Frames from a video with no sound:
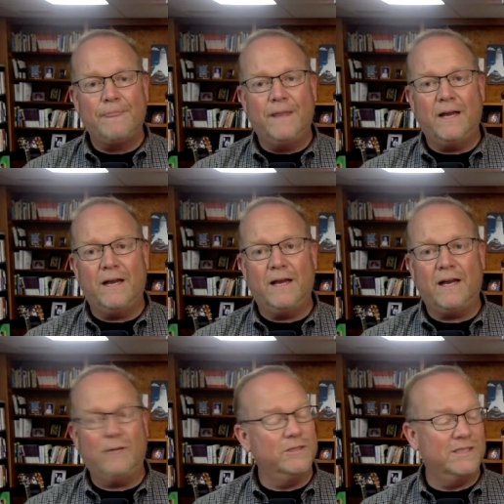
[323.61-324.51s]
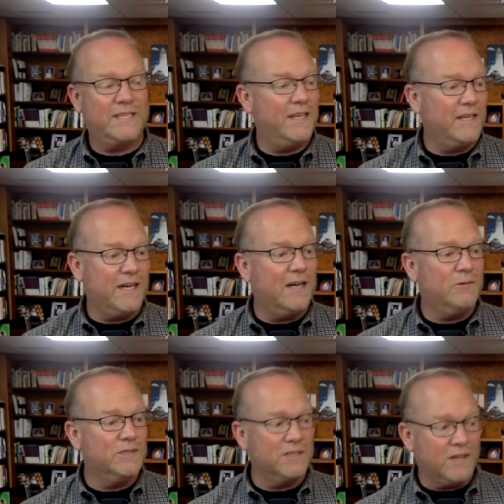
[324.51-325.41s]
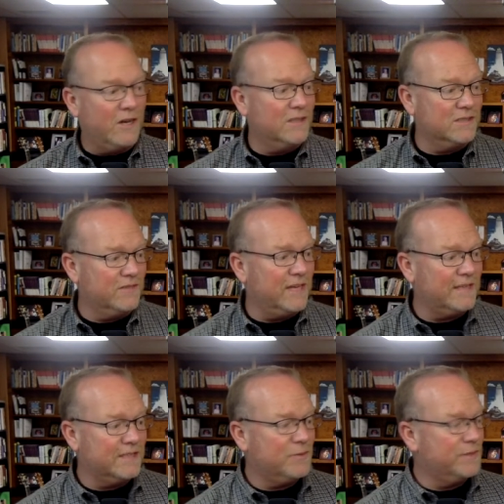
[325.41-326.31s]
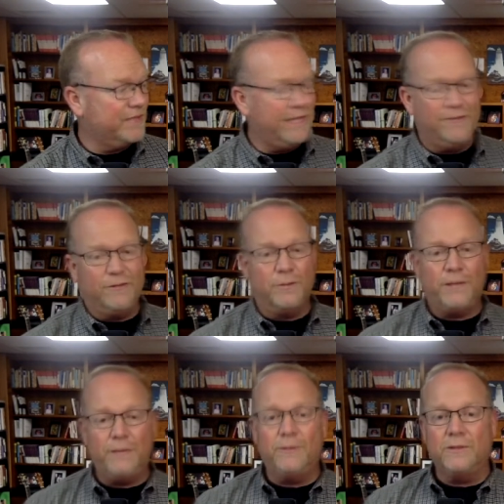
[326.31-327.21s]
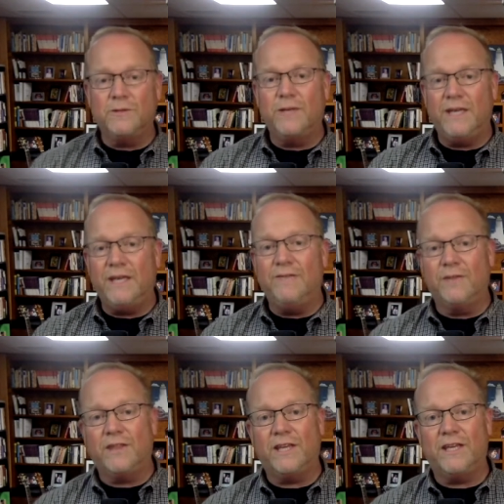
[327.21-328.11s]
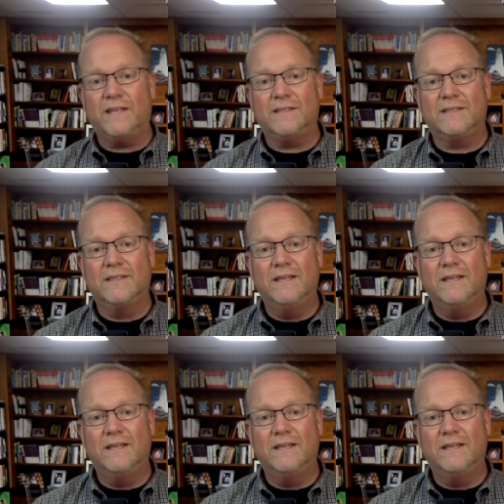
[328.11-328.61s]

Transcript: uh, I wouldn't say that God was the cause of that. This was evil people doing evil things.